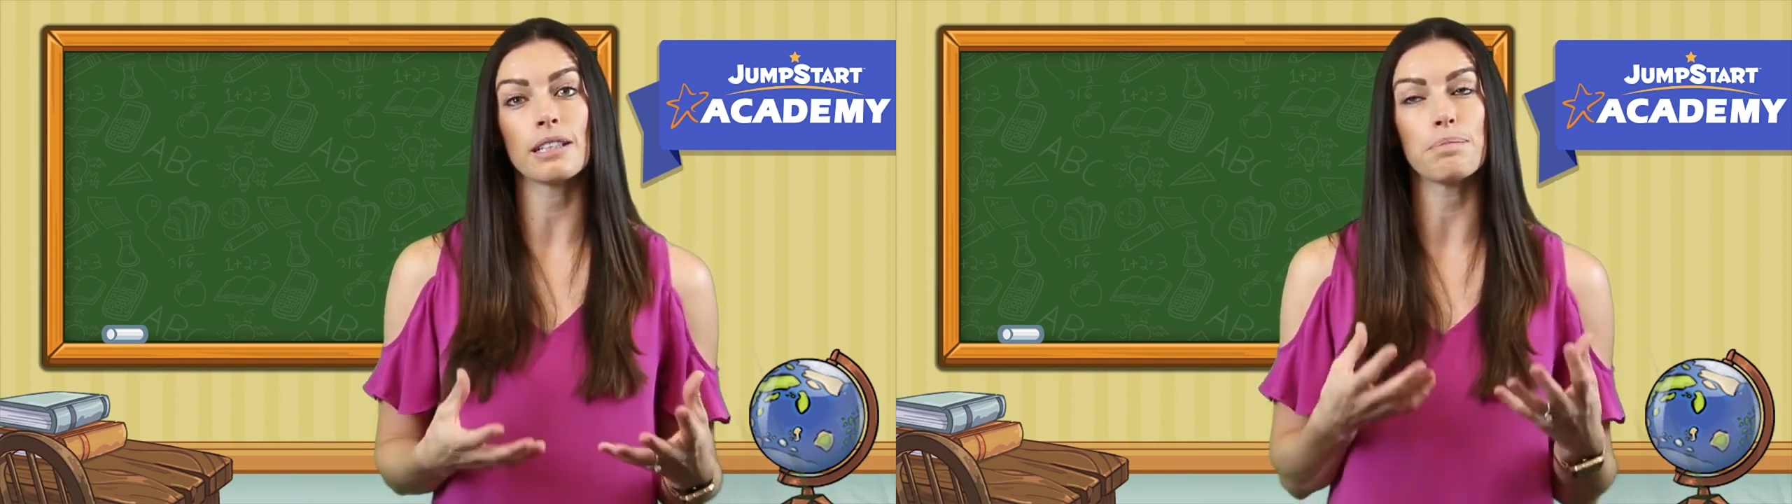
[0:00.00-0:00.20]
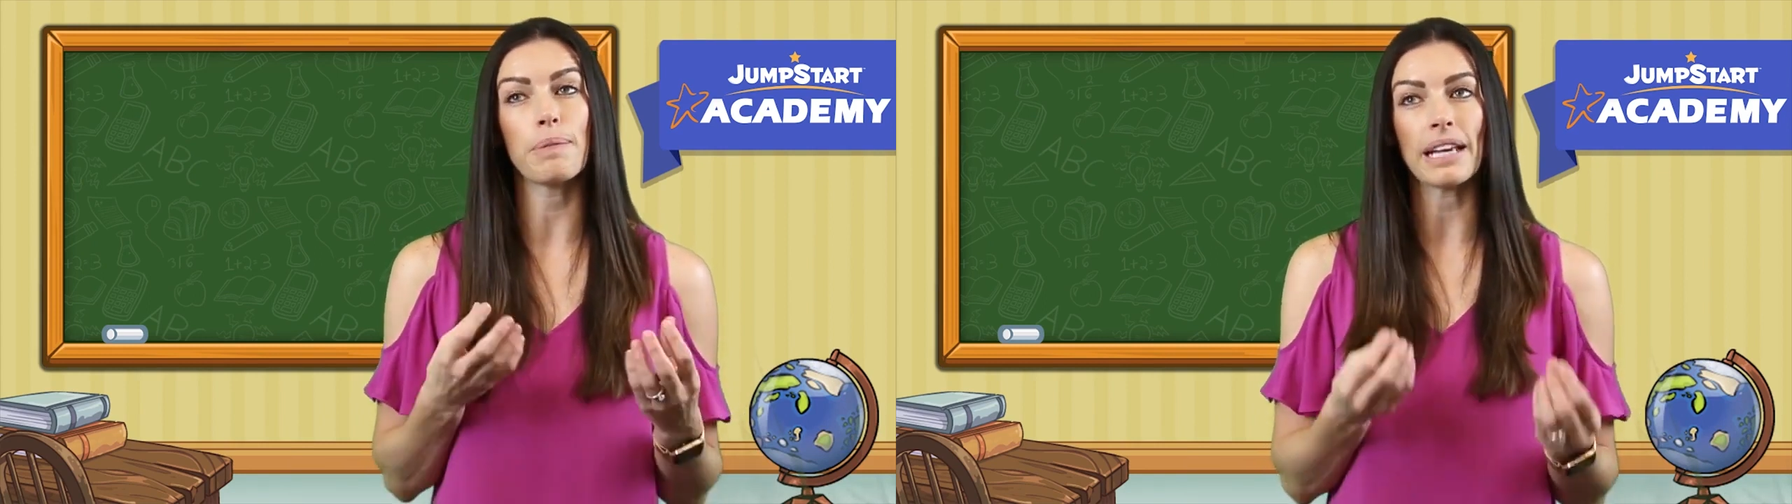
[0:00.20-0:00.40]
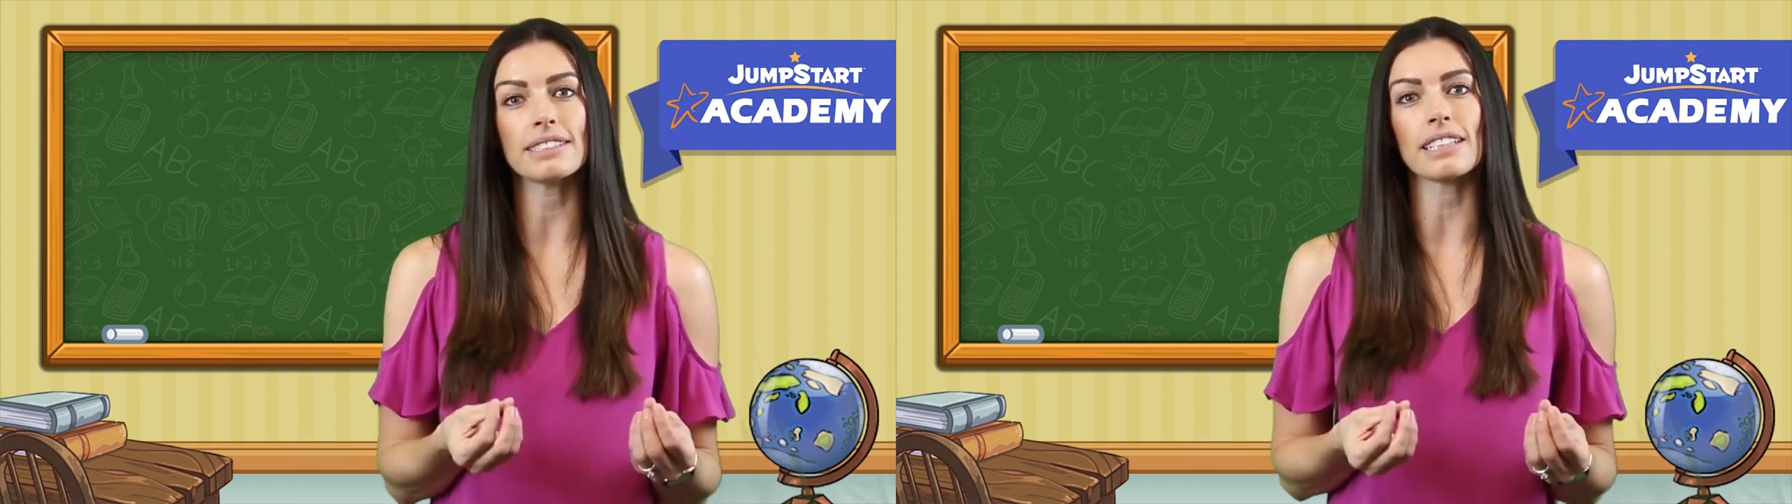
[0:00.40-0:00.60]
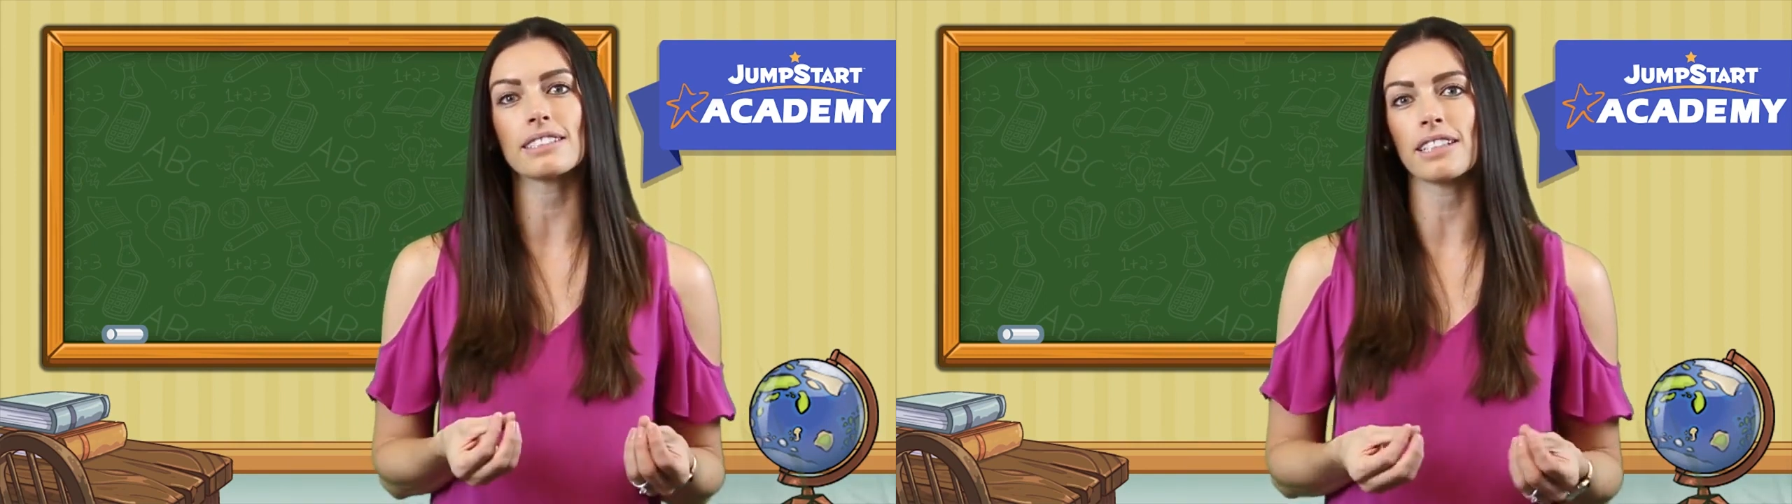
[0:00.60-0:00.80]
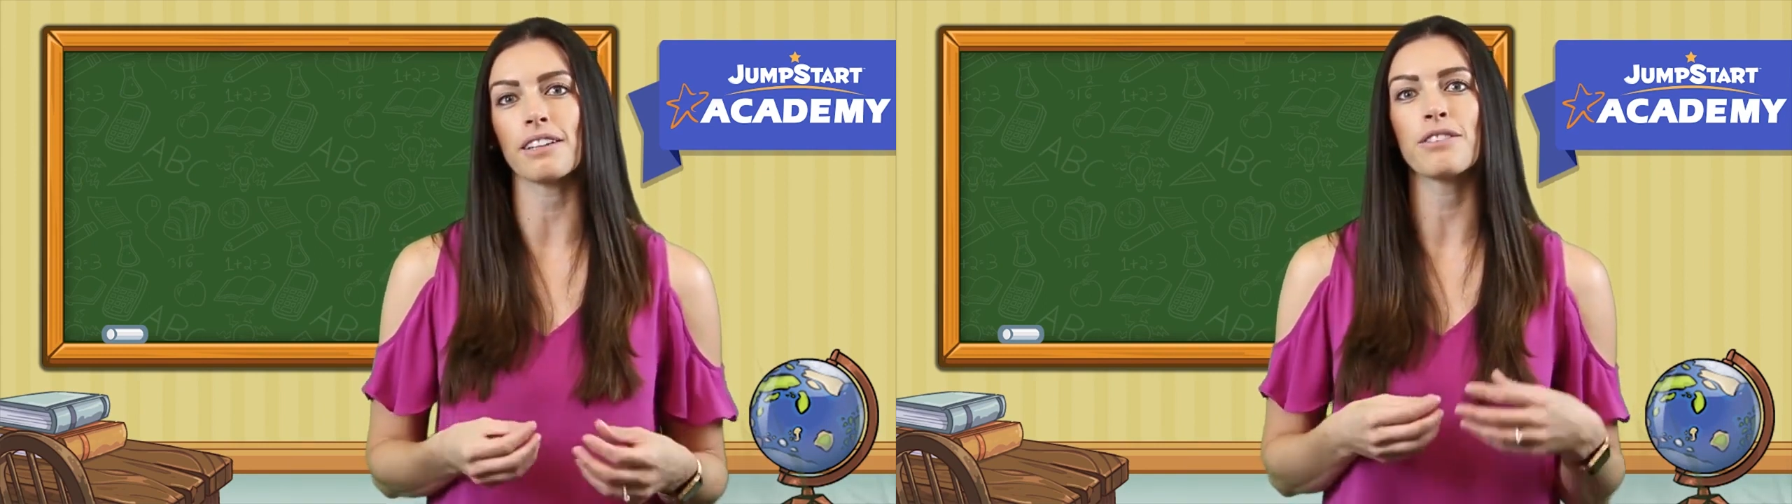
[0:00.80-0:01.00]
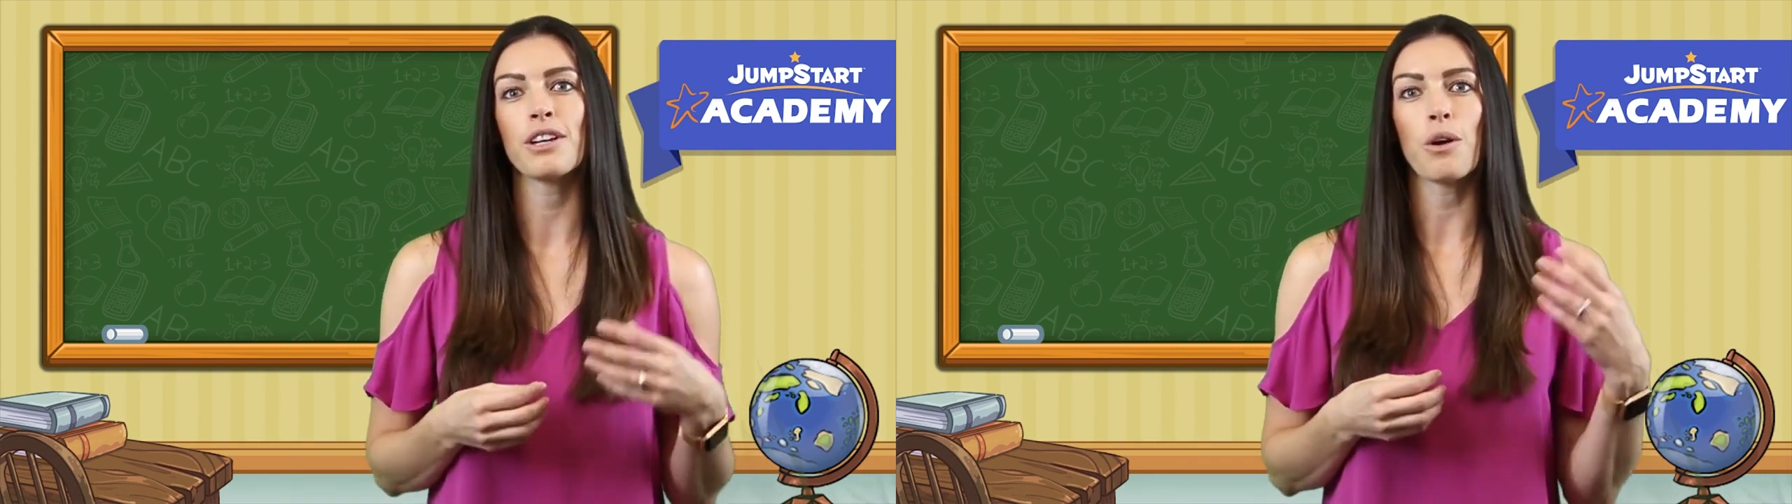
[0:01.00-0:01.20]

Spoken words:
the basics of